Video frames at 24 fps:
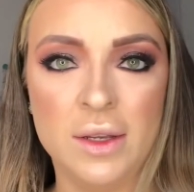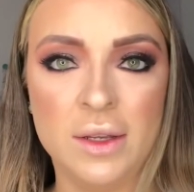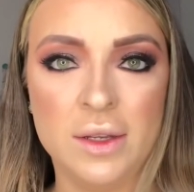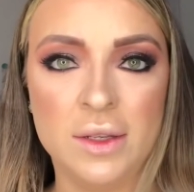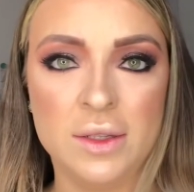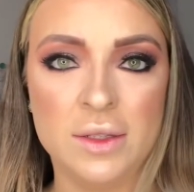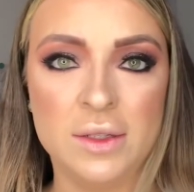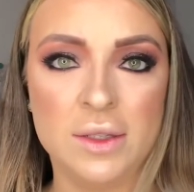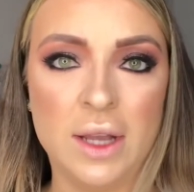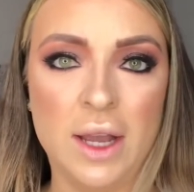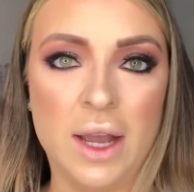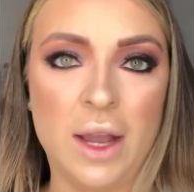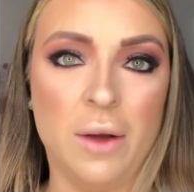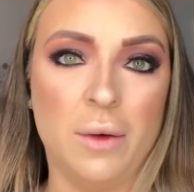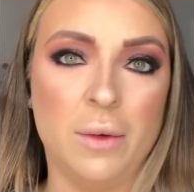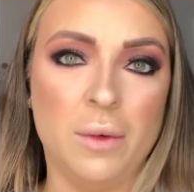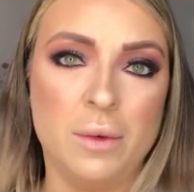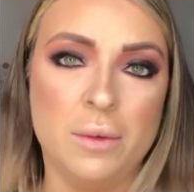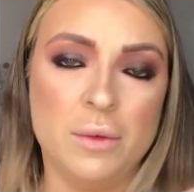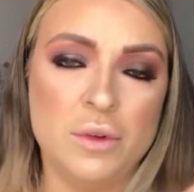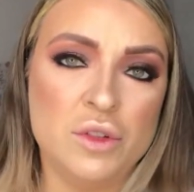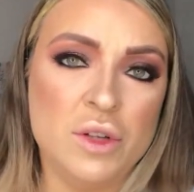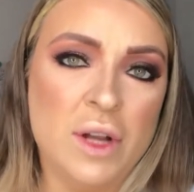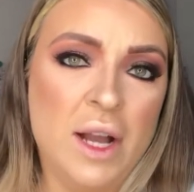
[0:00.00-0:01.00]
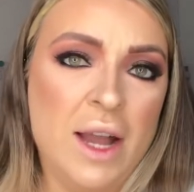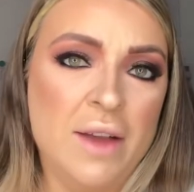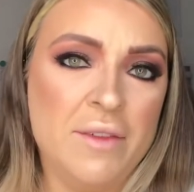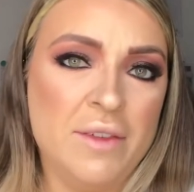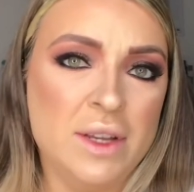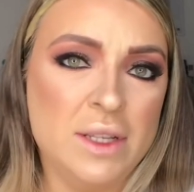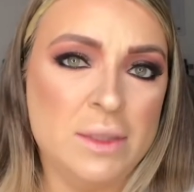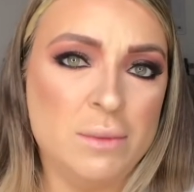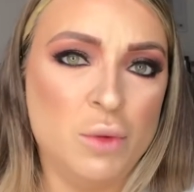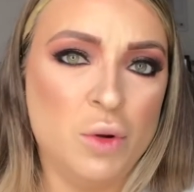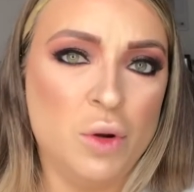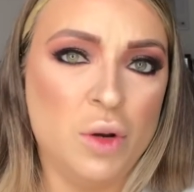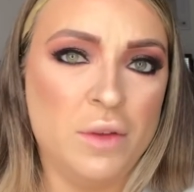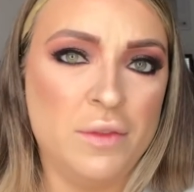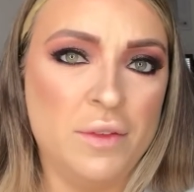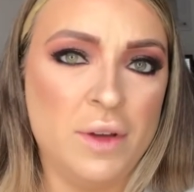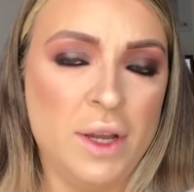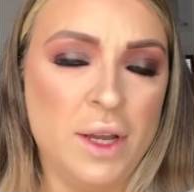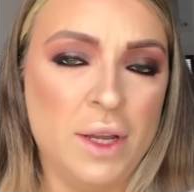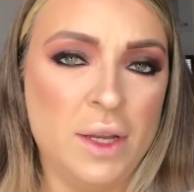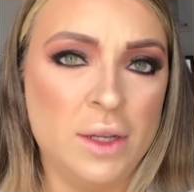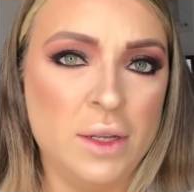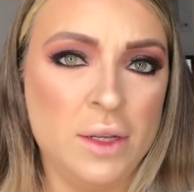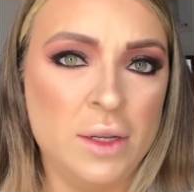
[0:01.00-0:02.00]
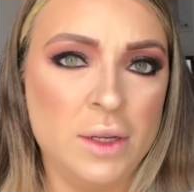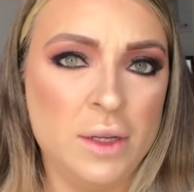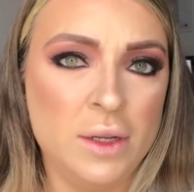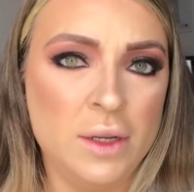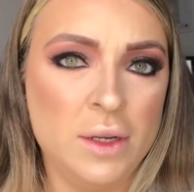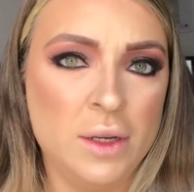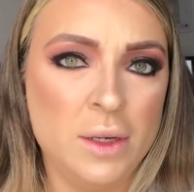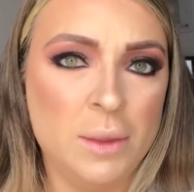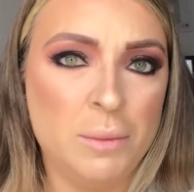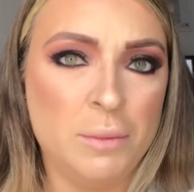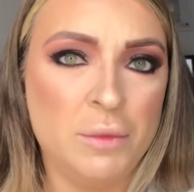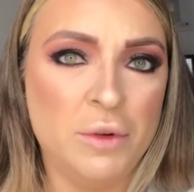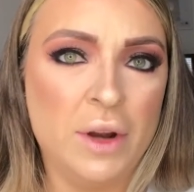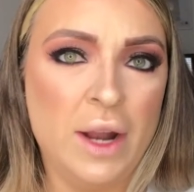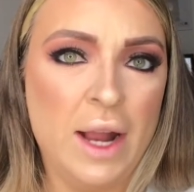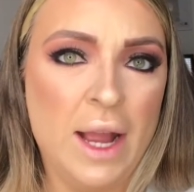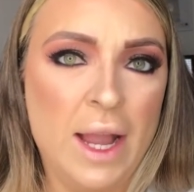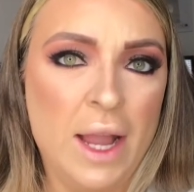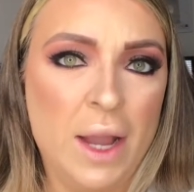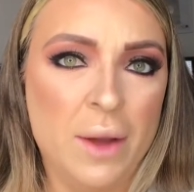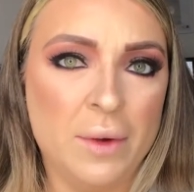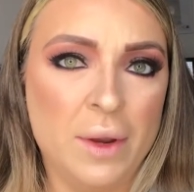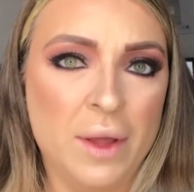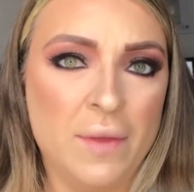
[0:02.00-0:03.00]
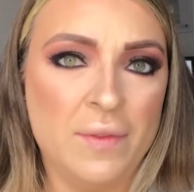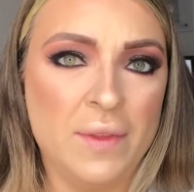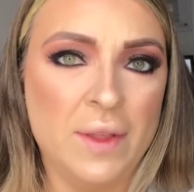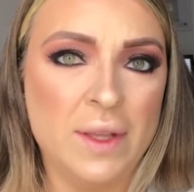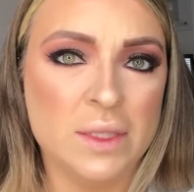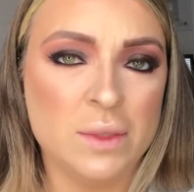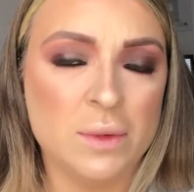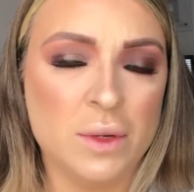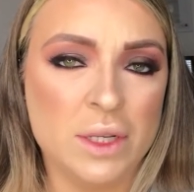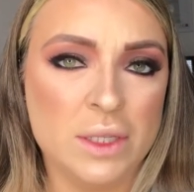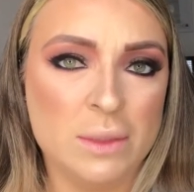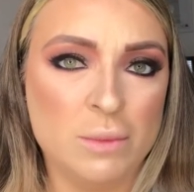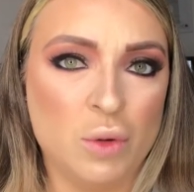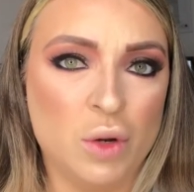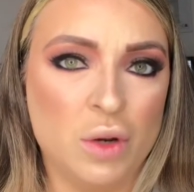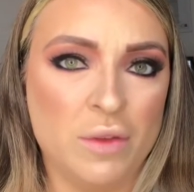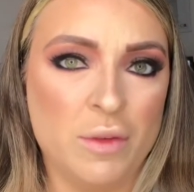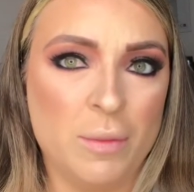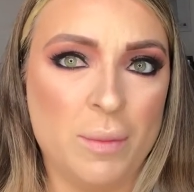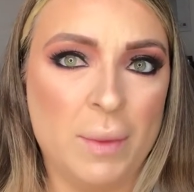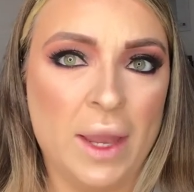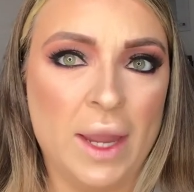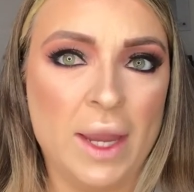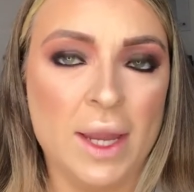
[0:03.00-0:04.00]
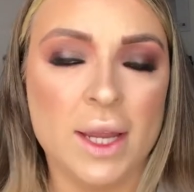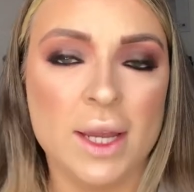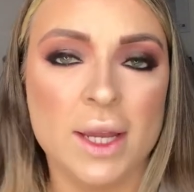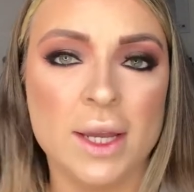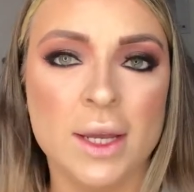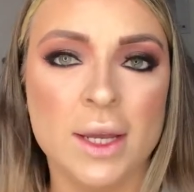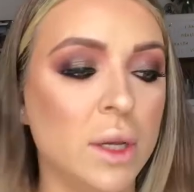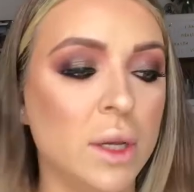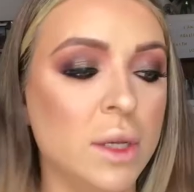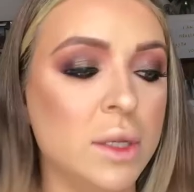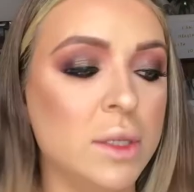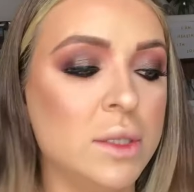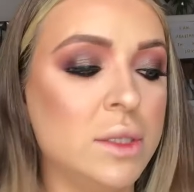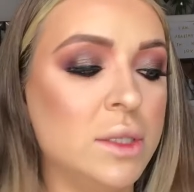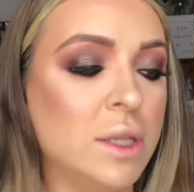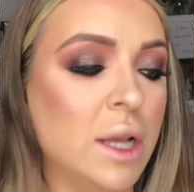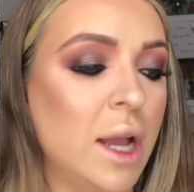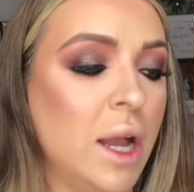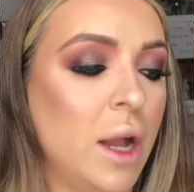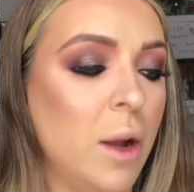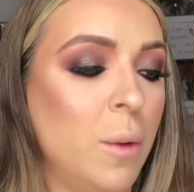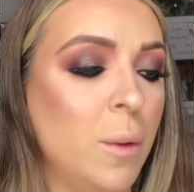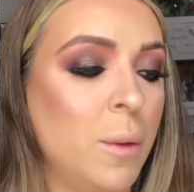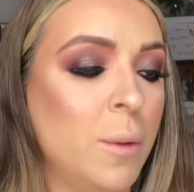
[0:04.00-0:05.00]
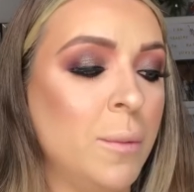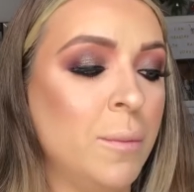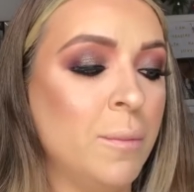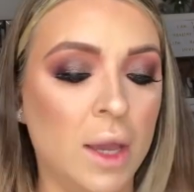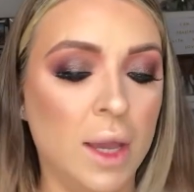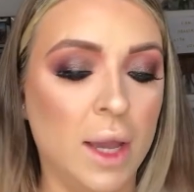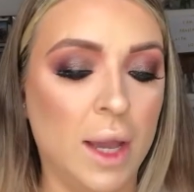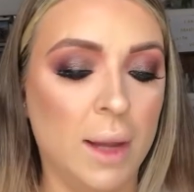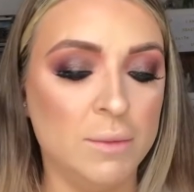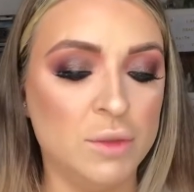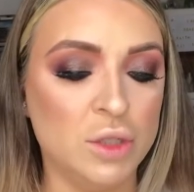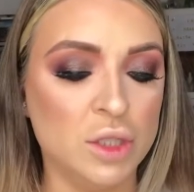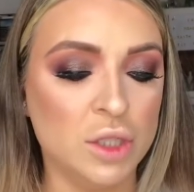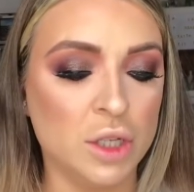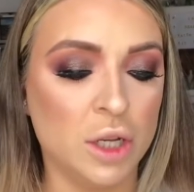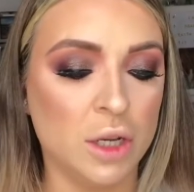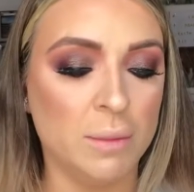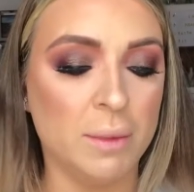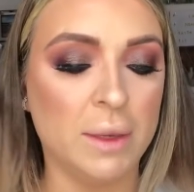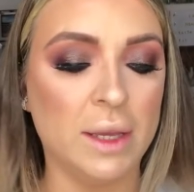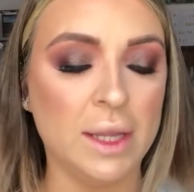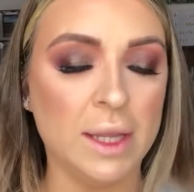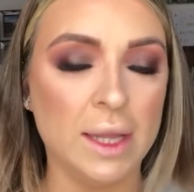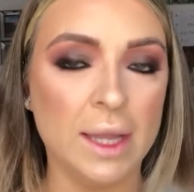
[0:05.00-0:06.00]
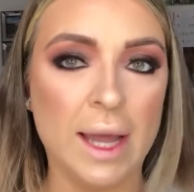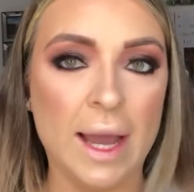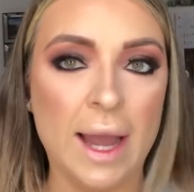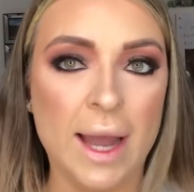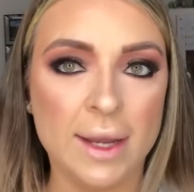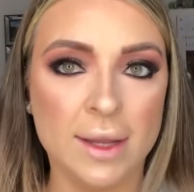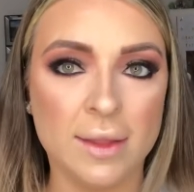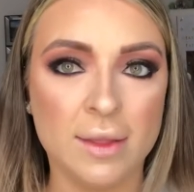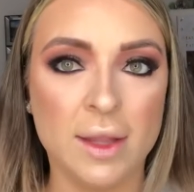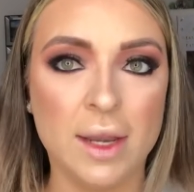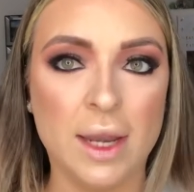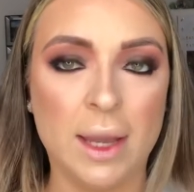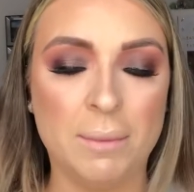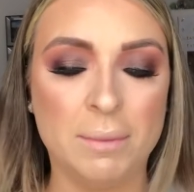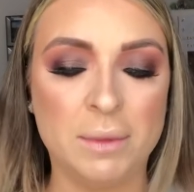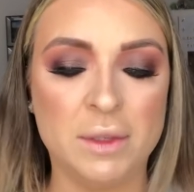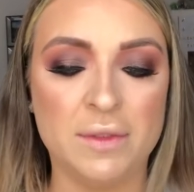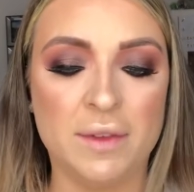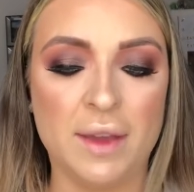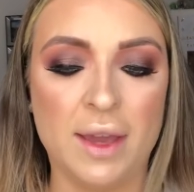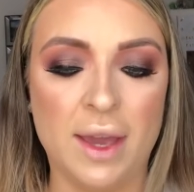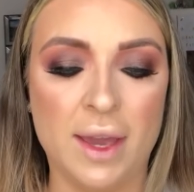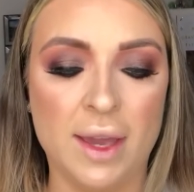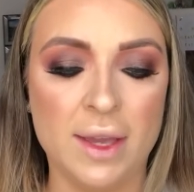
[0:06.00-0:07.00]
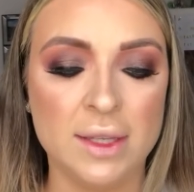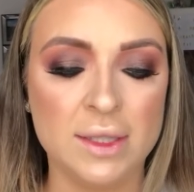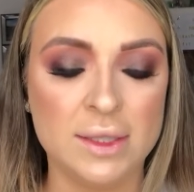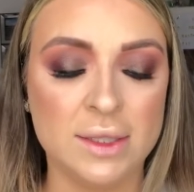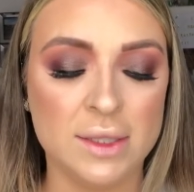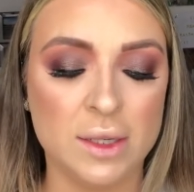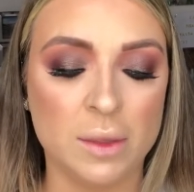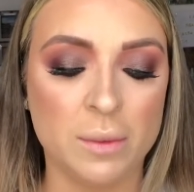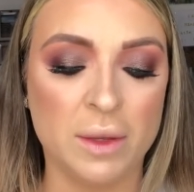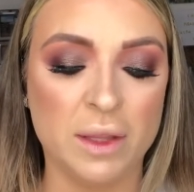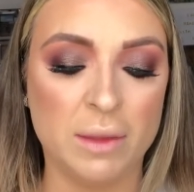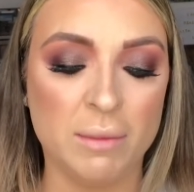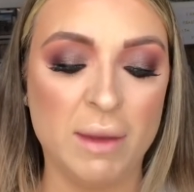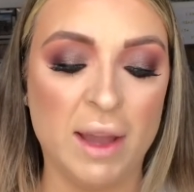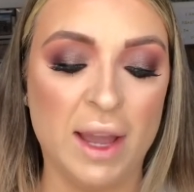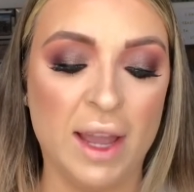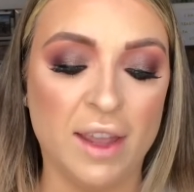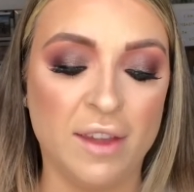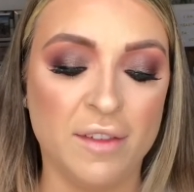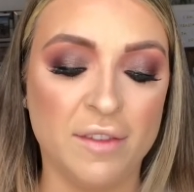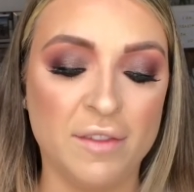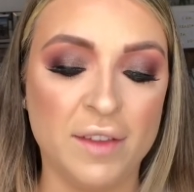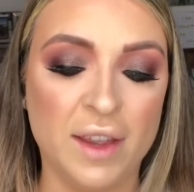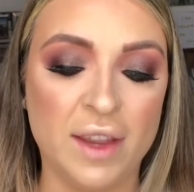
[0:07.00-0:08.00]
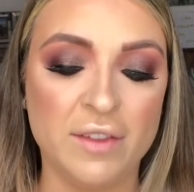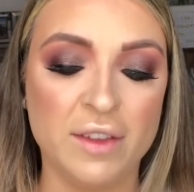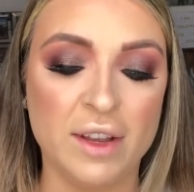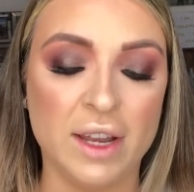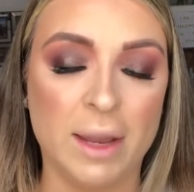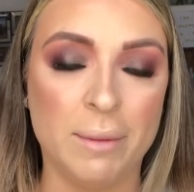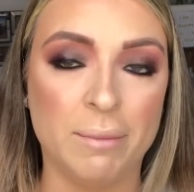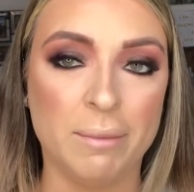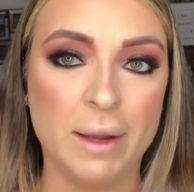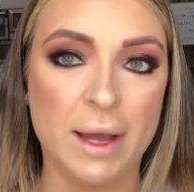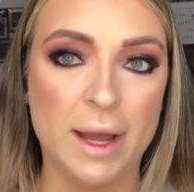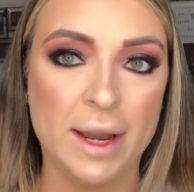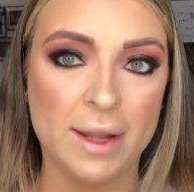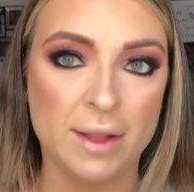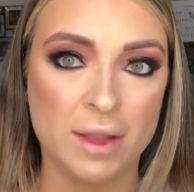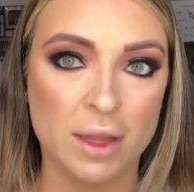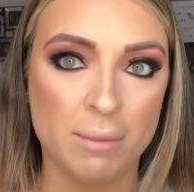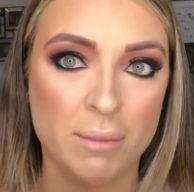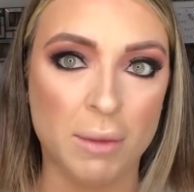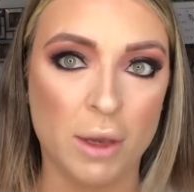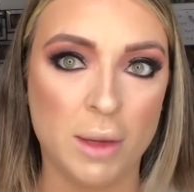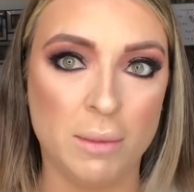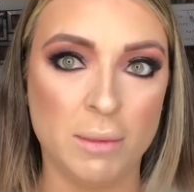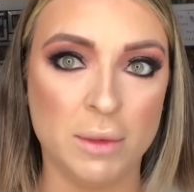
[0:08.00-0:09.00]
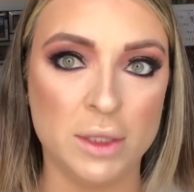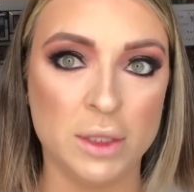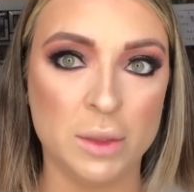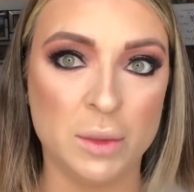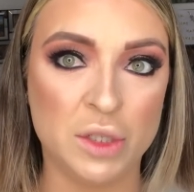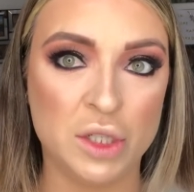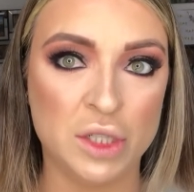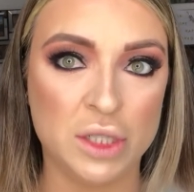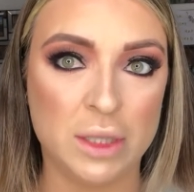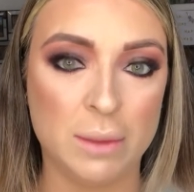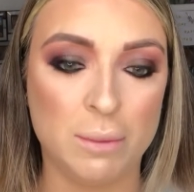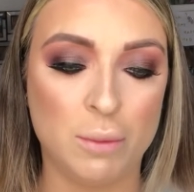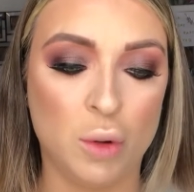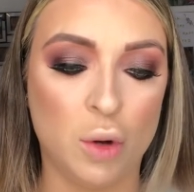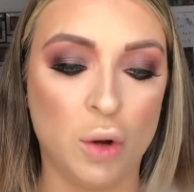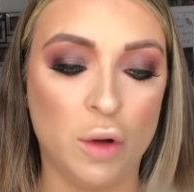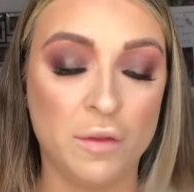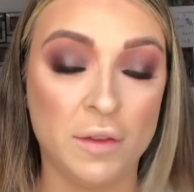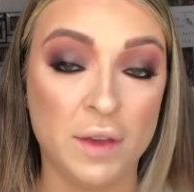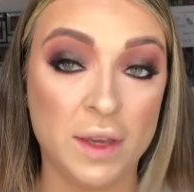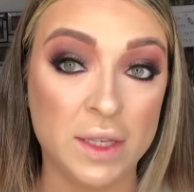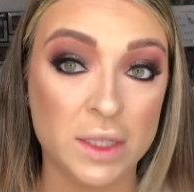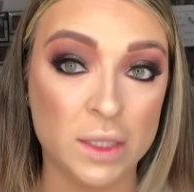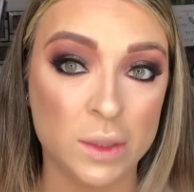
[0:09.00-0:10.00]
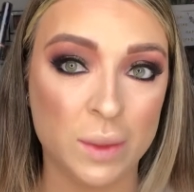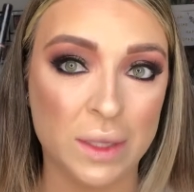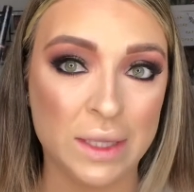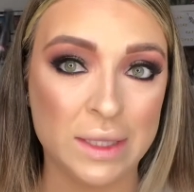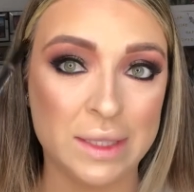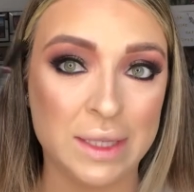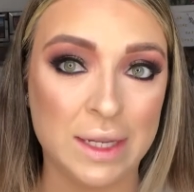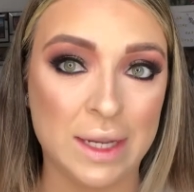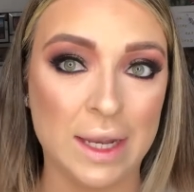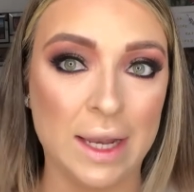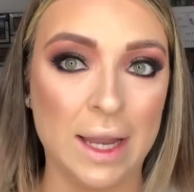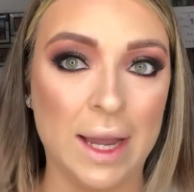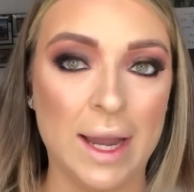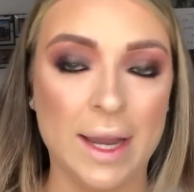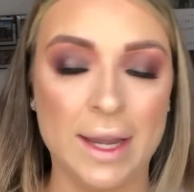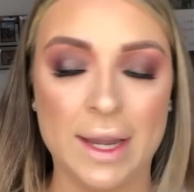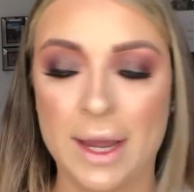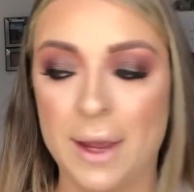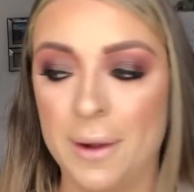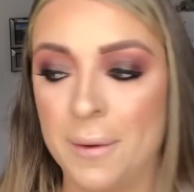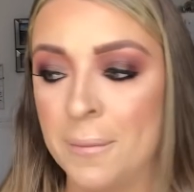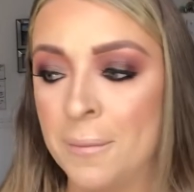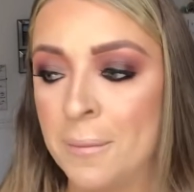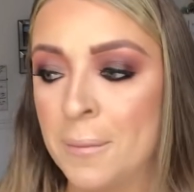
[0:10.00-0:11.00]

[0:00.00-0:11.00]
So Driver is more of a brown and this one is more of a pink. So I'm just going to be lining the lips first with my favourite lip line at the moment, which is the Morphe Sweet Tea Liner.